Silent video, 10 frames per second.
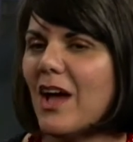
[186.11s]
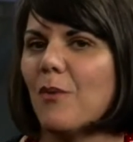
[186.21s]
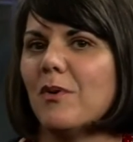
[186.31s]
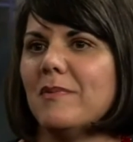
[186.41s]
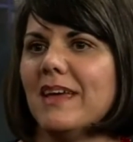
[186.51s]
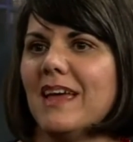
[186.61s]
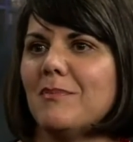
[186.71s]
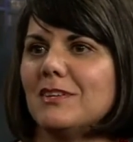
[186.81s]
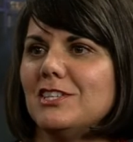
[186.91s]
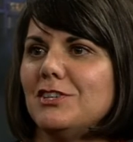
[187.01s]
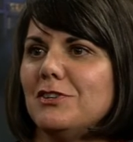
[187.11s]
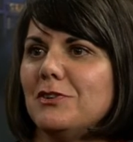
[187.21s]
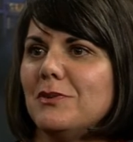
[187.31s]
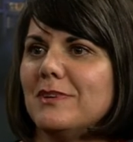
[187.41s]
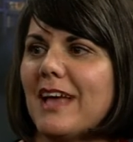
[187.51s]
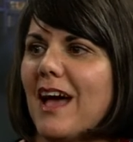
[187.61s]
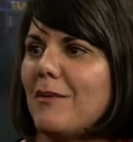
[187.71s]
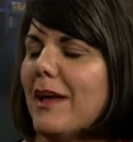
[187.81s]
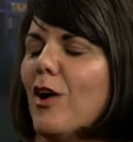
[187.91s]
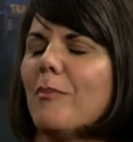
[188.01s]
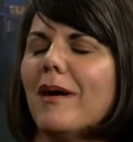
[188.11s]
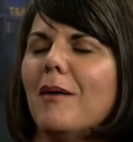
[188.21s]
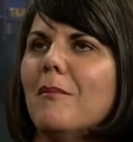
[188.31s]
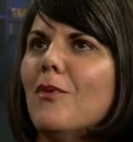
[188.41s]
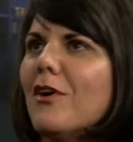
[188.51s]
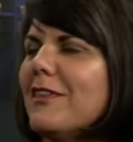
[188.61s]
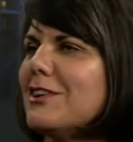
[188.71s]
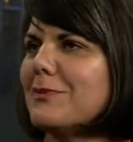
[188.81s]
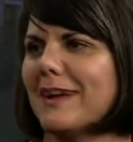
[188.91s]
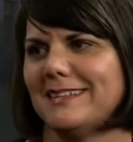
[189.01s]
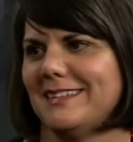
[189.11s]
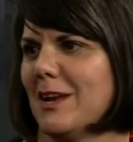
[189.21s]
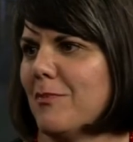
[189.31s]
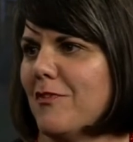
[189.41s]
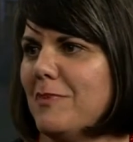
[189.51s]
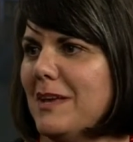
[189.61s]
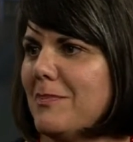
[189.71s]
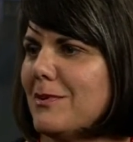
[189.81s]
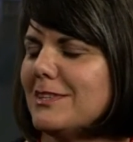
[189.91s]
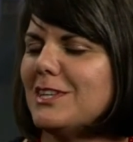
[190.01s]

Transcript: We'll be able to help more than twice the number of people.